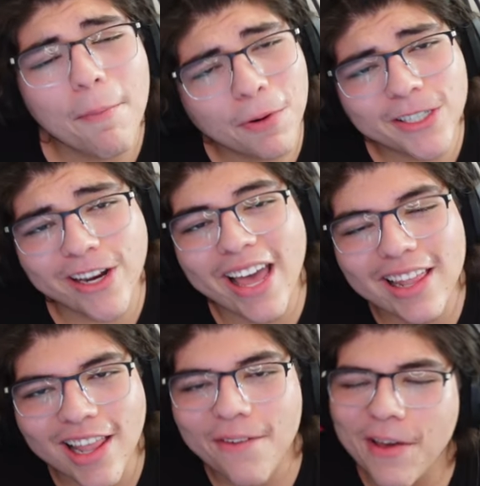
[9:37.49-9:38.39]
I
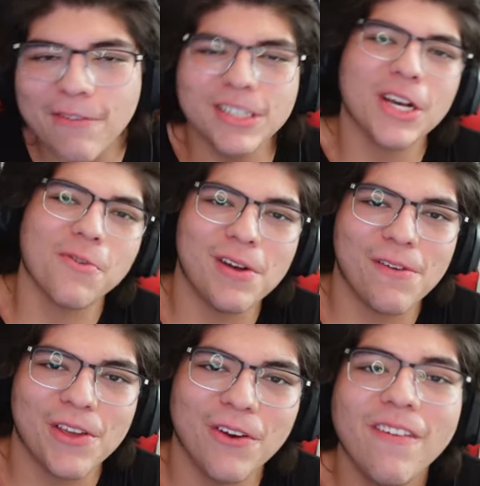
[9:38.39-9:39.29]
appreciate and love every single
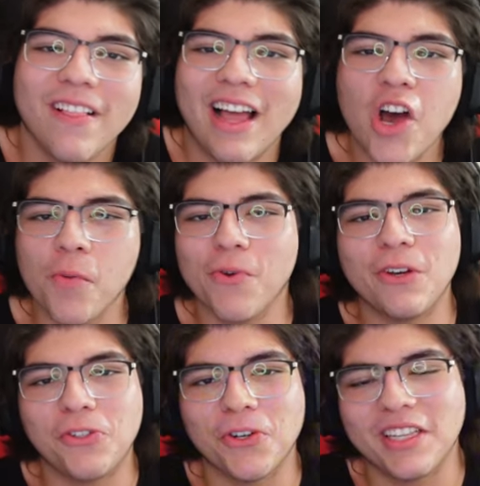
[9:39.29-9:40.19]
one of you. I hope
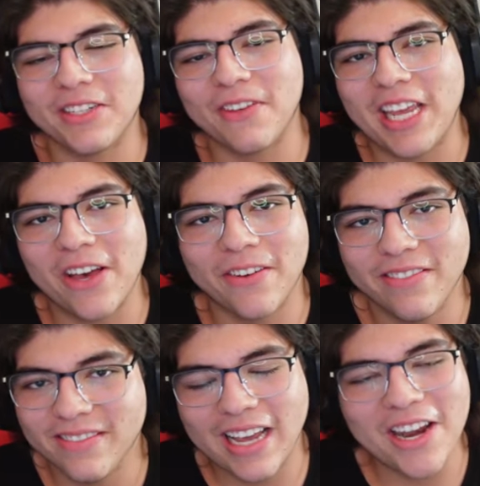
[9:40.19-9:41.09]
you enjoyed this video.